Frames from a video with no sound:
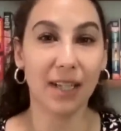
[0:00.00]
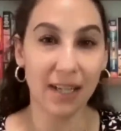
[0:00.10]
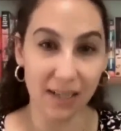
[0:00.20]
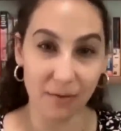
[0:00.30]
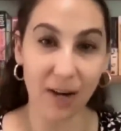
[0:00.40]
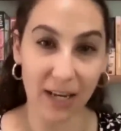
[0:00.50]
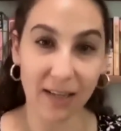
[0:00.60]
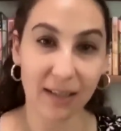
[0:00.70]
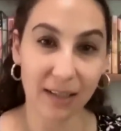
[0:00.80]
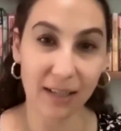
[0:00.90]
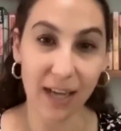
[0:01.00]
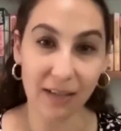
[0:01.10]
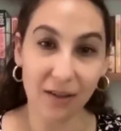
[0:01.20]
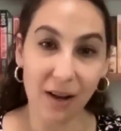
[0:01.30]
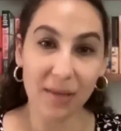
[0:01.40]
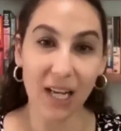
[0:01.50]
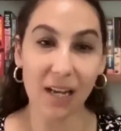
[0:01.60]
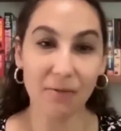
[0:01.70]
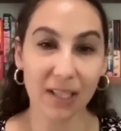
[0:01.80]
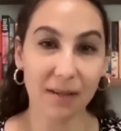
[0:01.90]
You're right. Yeah. No, I mean,
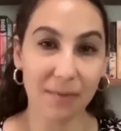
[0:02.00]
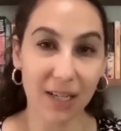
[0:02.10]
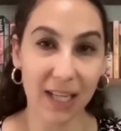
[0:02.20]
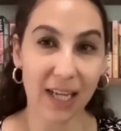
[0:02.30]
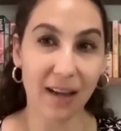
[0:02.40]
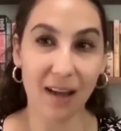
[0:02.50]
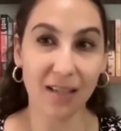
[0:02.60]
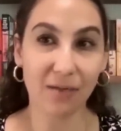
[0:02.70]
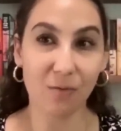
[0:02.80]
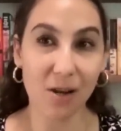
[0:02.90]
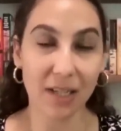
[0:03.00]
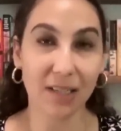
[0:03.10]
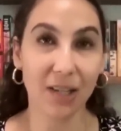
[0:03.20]
he was somebody that Giannis wanted.